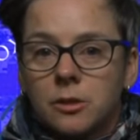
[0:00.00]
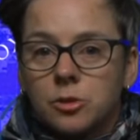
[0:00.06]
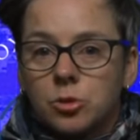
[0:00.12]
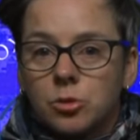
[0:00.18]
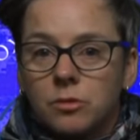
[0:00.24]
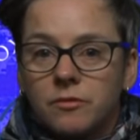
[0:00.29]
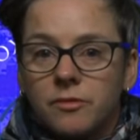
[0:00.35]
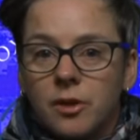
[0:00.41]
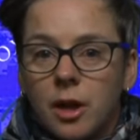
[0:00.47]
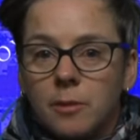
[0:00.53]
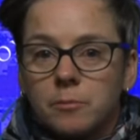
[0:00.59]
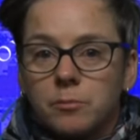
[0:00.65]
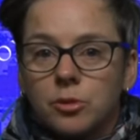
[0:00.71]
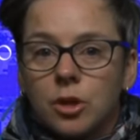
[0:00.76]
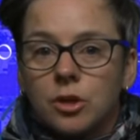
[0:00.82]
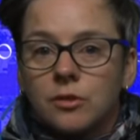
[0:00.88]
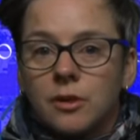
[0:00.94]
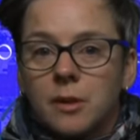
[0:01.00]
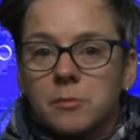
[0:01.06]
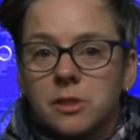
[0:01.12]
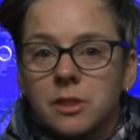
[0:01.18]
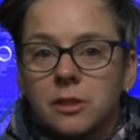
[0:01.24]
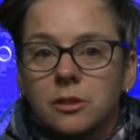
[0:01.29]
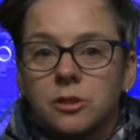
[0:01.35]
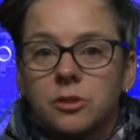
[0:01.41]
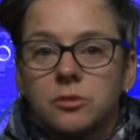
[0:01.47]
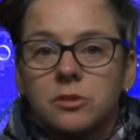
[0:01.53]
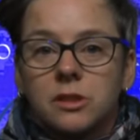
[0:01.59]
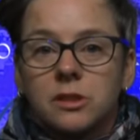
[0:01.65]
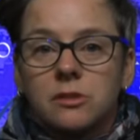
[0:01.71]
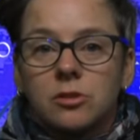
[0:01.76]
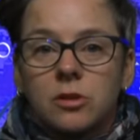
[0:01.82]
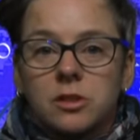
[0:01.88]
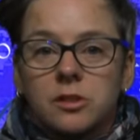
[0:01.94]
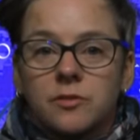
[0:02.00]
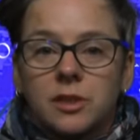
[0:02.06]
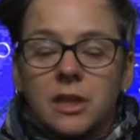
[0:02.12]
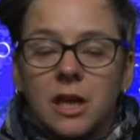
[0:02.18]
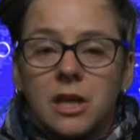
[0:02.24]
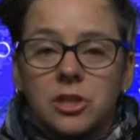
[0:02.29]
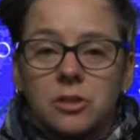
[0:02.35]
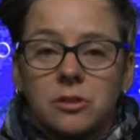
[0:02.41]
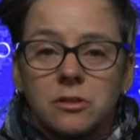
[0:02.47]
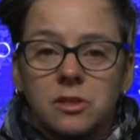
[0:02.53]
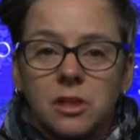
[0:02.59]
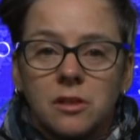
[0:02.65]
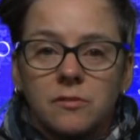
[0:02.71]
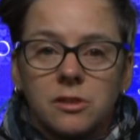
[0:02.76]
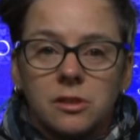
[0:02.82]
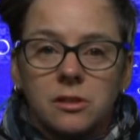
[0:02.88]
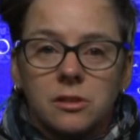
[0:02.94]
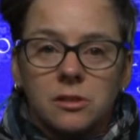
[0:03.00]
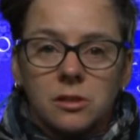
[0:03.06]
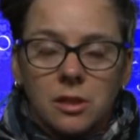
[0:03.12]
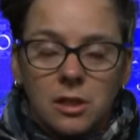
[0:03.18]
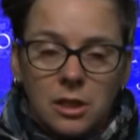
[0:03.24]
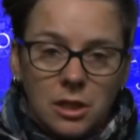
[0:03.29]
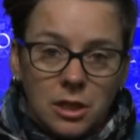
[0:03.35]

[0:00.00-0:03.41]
Dawn Farm programs include detoxification services,